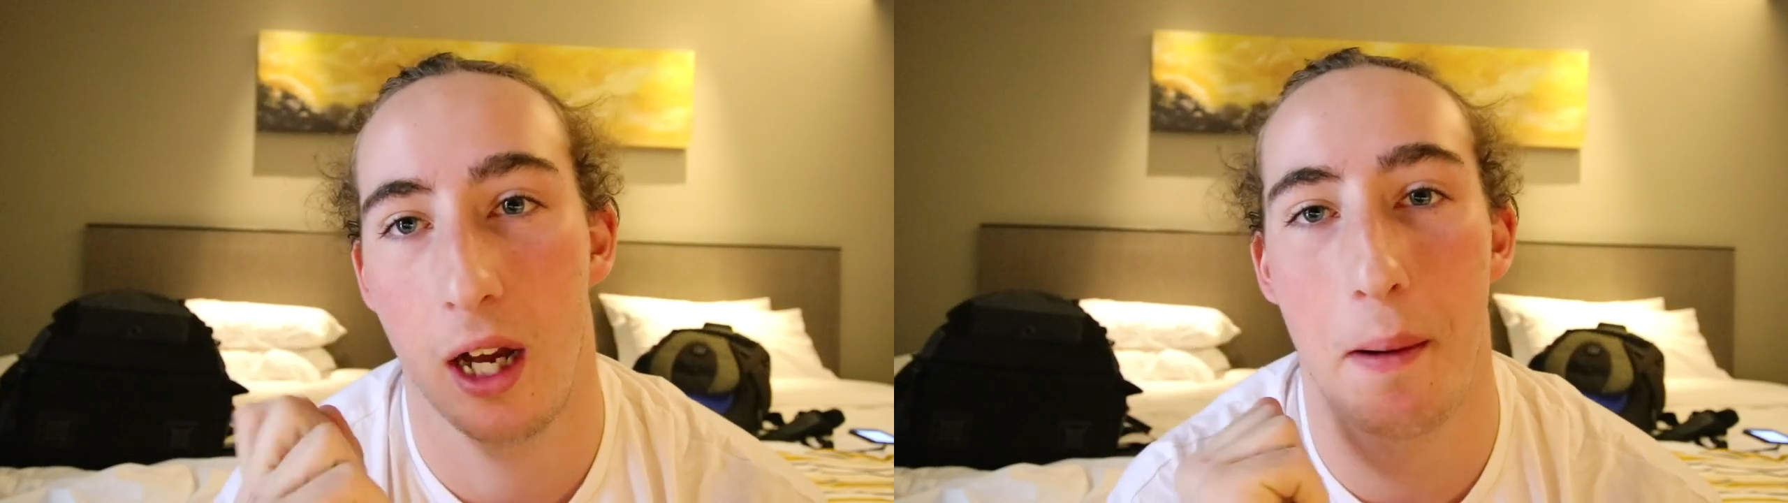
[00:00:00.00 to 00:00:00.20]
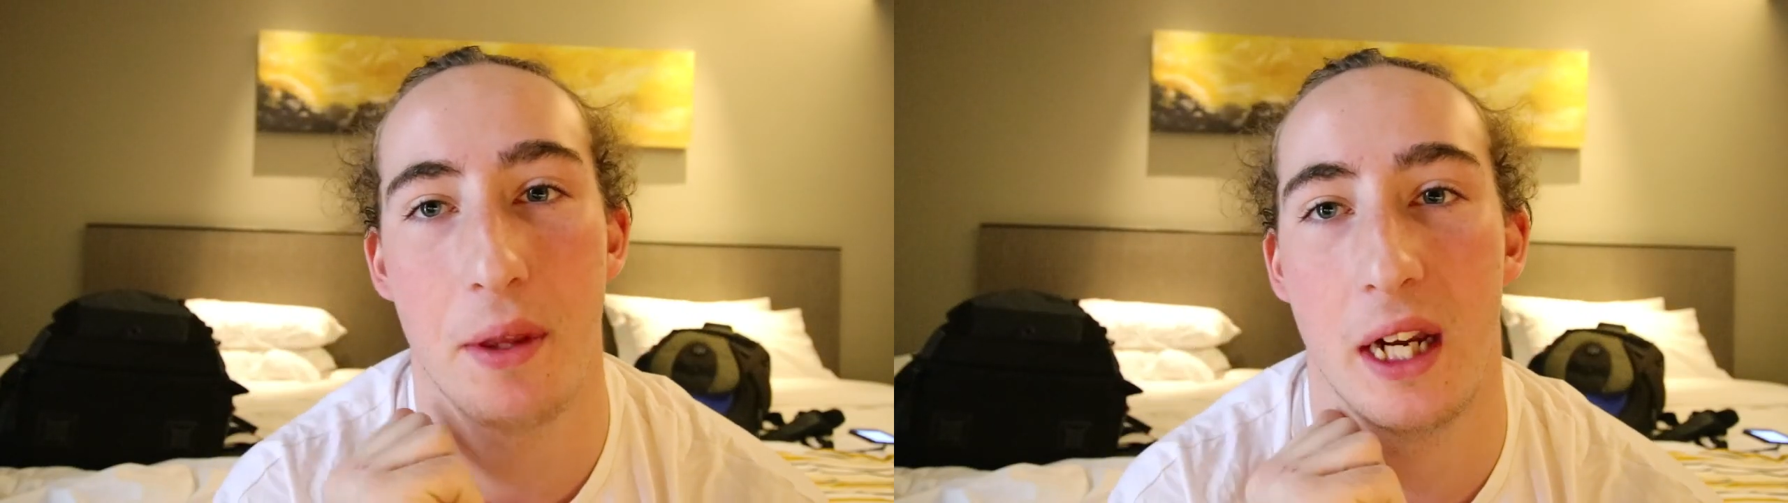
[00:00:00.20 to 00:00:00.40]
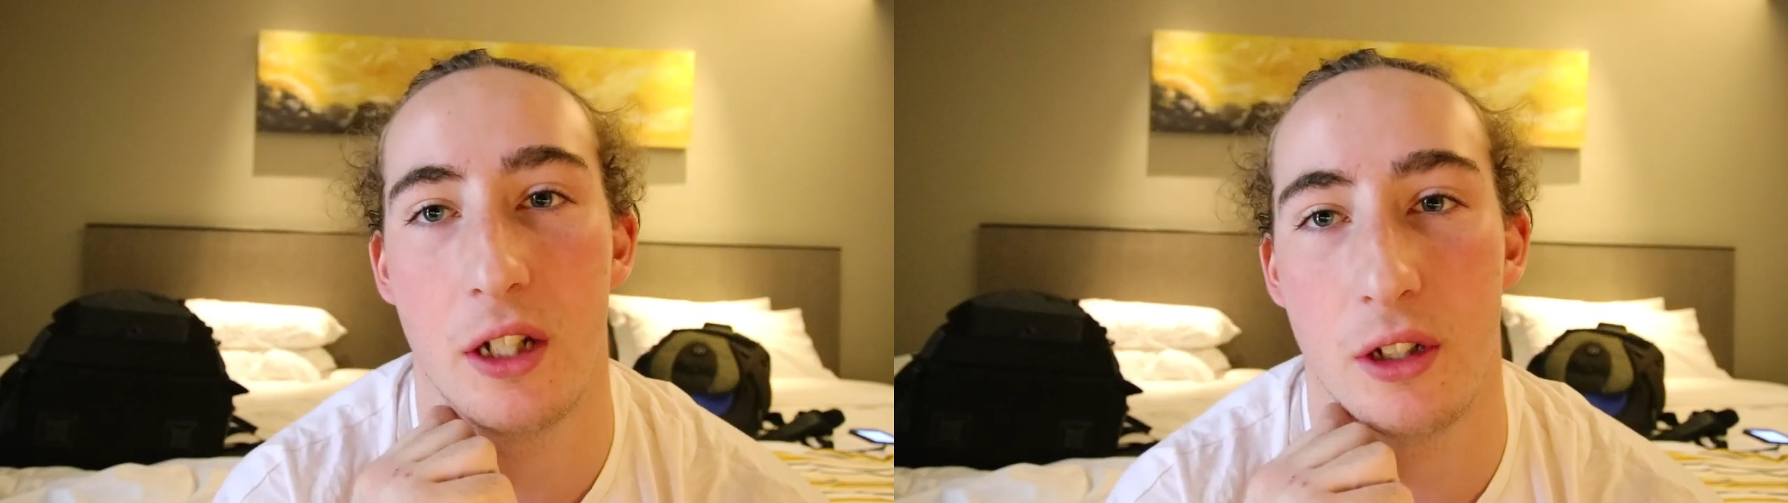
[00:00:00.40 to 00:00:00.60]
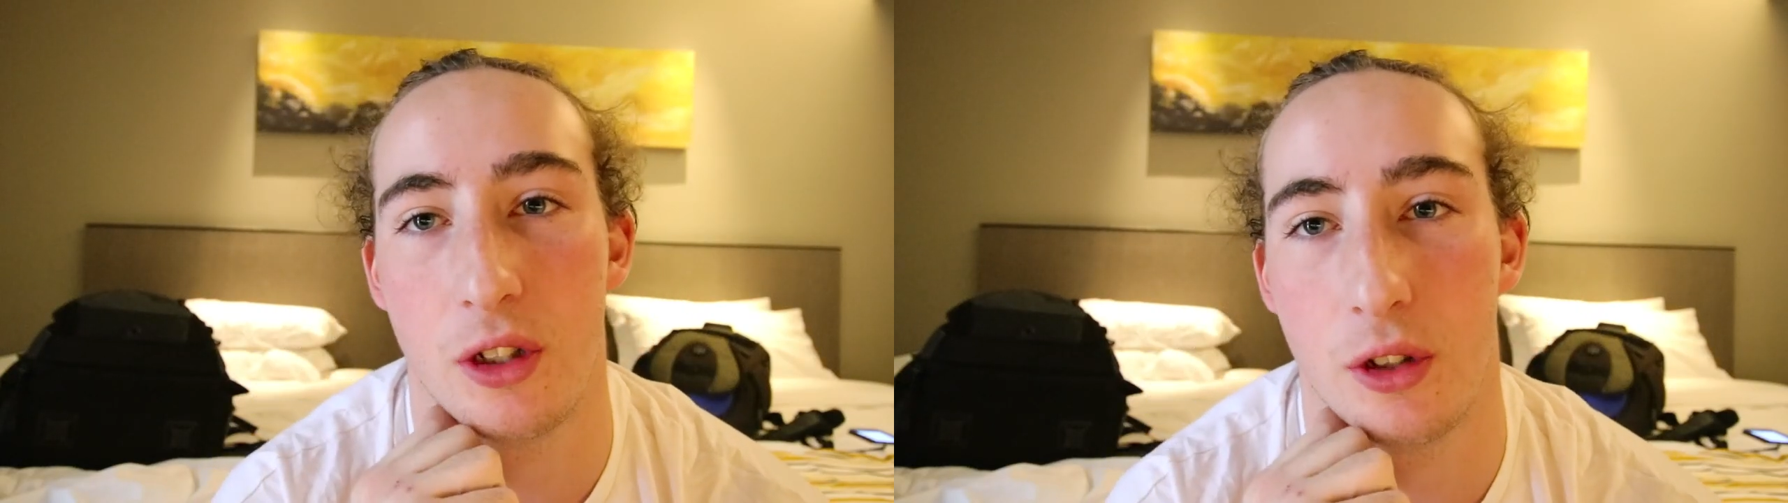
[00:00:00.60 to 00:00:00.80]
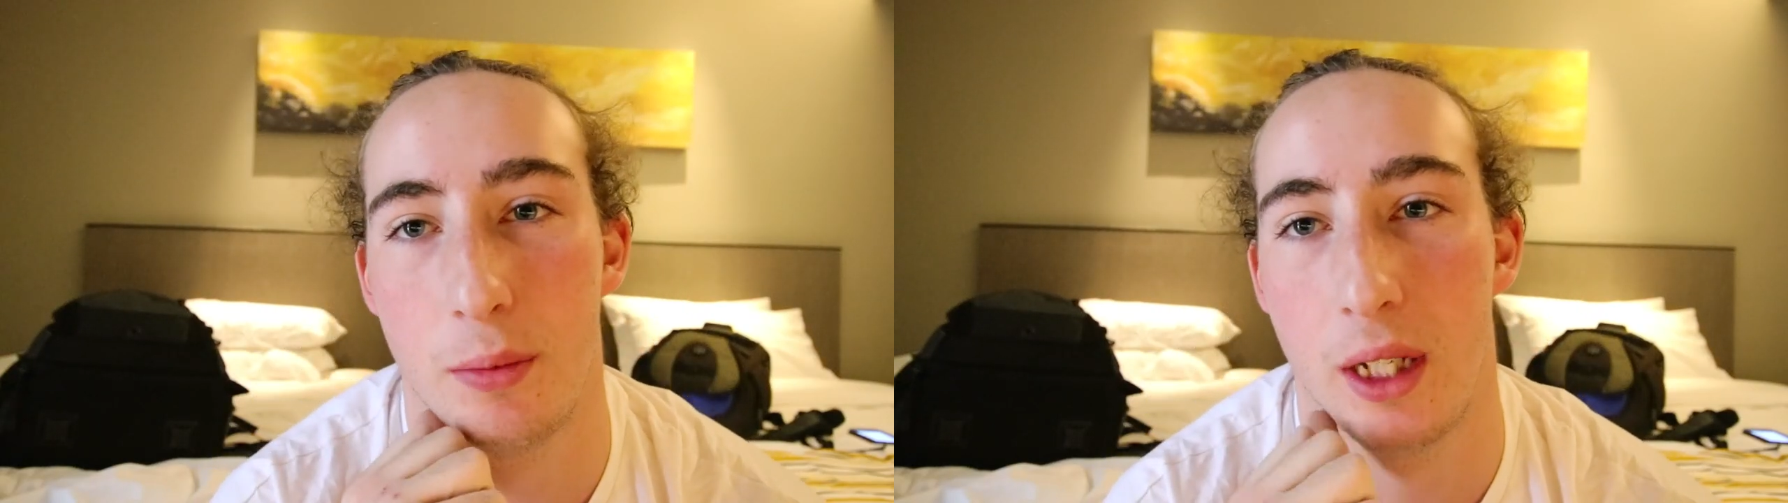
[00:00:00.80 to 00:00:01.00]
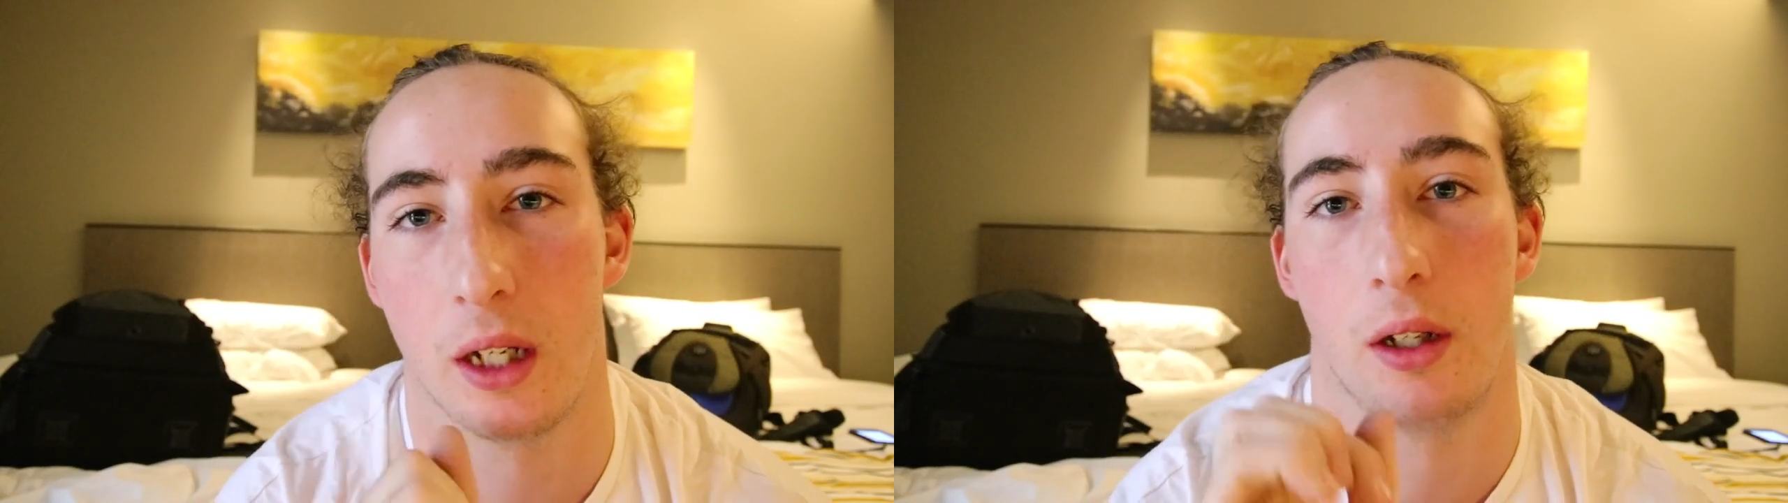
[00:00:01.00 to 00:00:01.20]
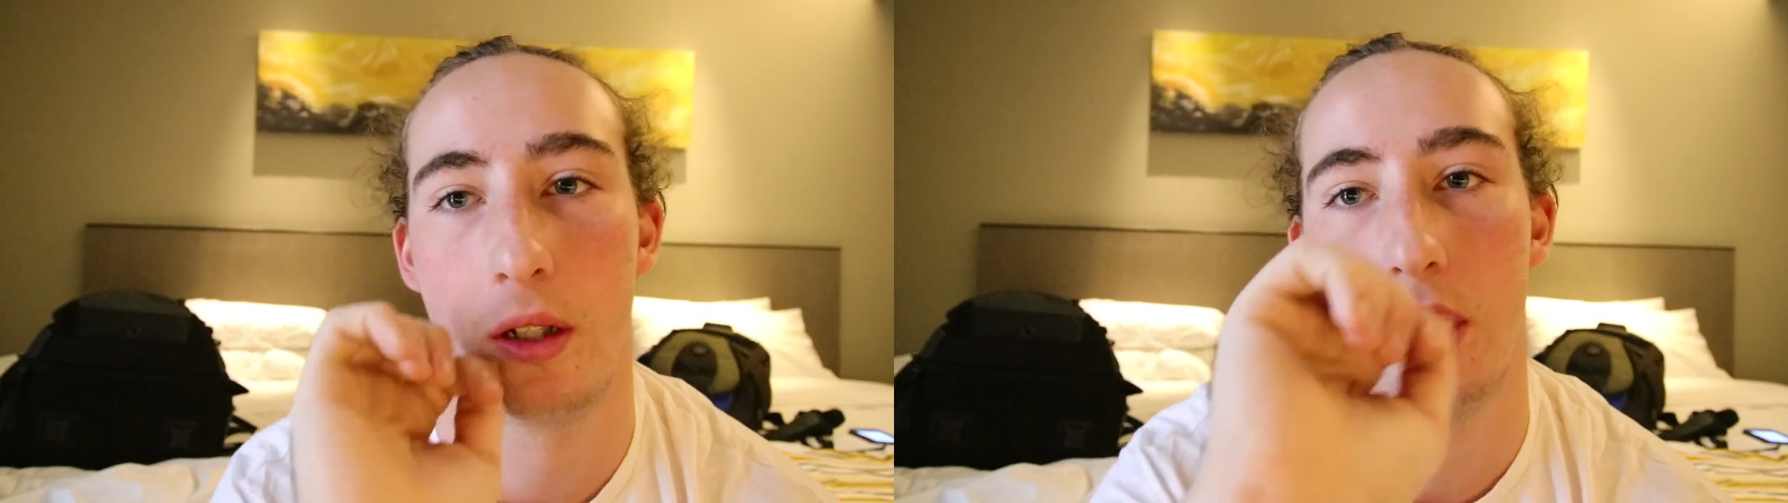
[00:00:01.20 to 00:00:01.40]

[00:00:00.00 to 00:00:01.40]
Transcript: Up to Adrian's room now.